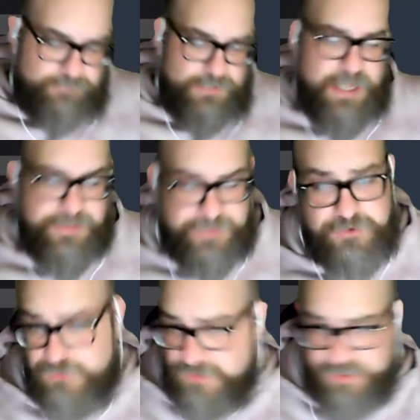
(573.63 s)
And then
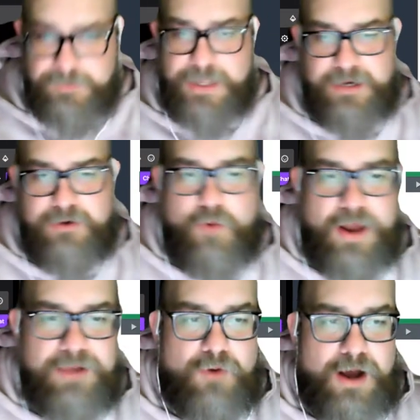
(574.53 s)
you're c-betting
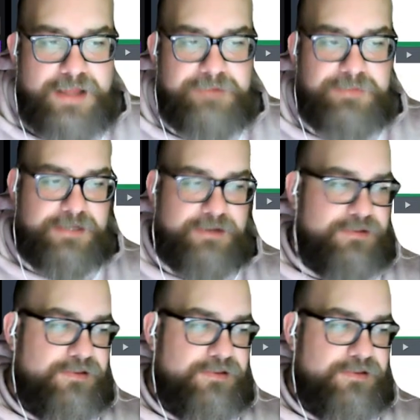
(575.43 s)
quite wide because,